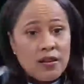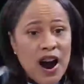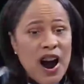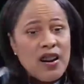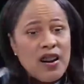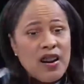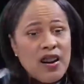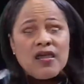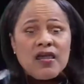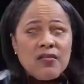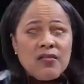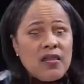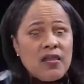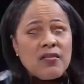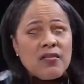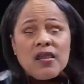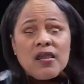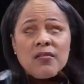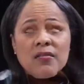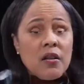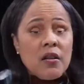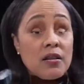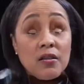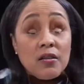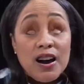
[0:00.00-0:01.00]
Oh no no no no,
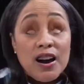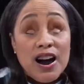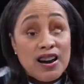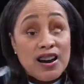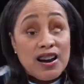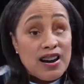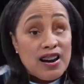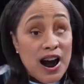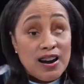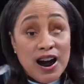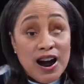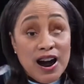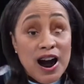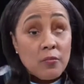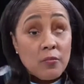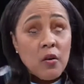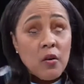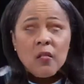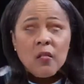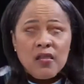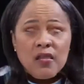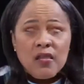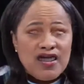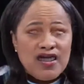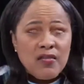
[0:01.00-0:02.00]
you didn't say that. What
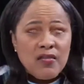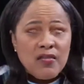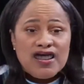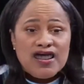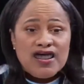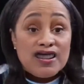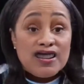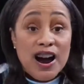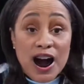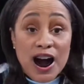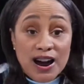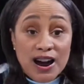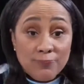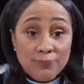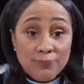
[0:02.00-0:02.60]
what you just say to me?